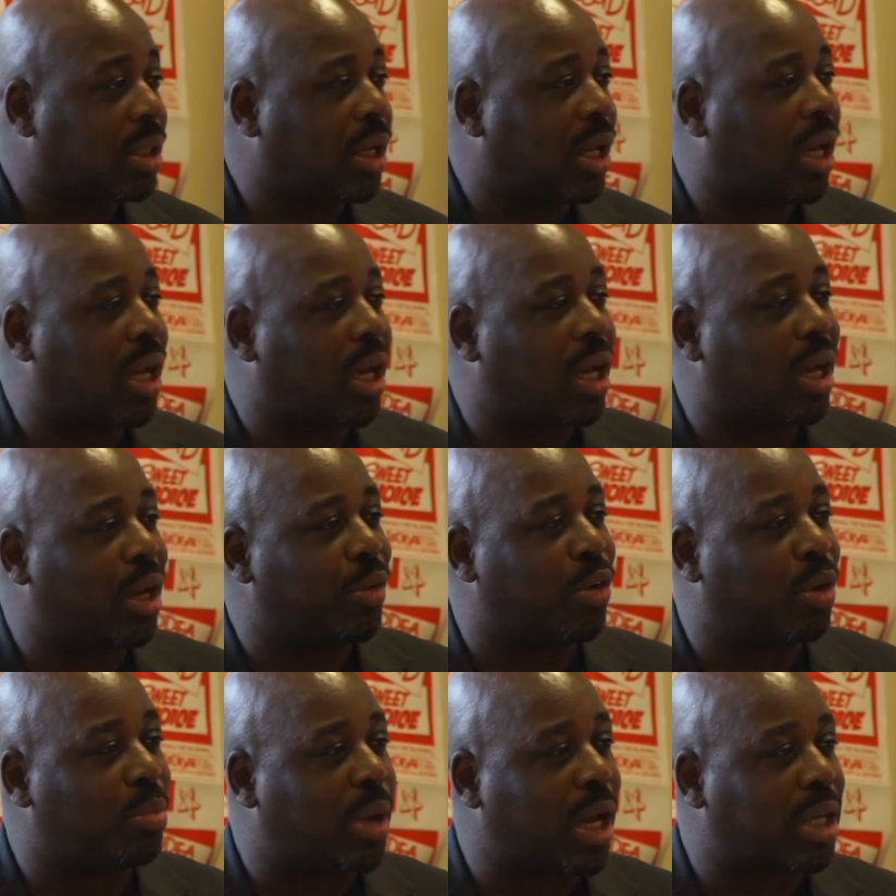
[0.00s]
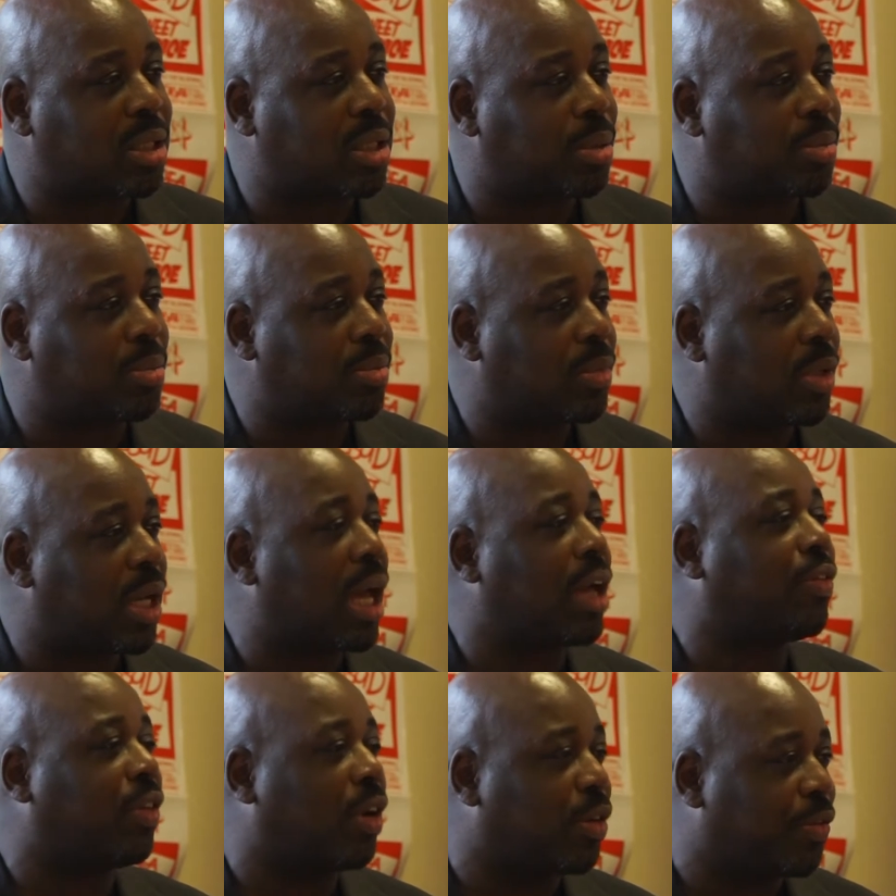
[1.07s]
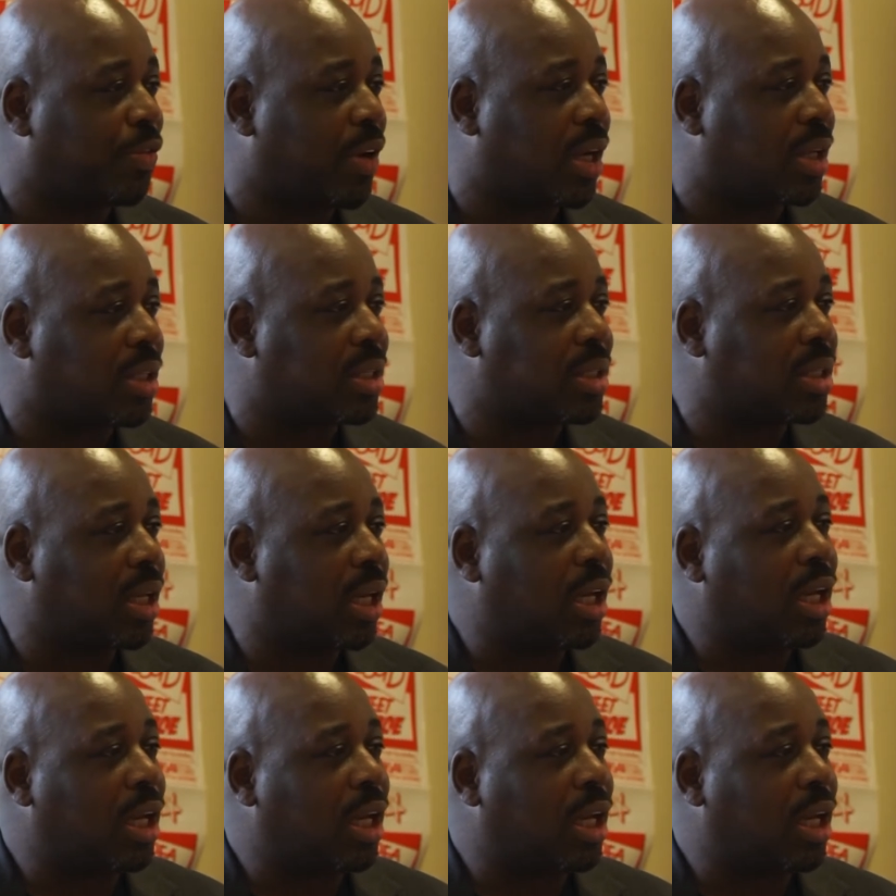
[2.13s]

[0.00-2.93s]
run by some lifelong friends,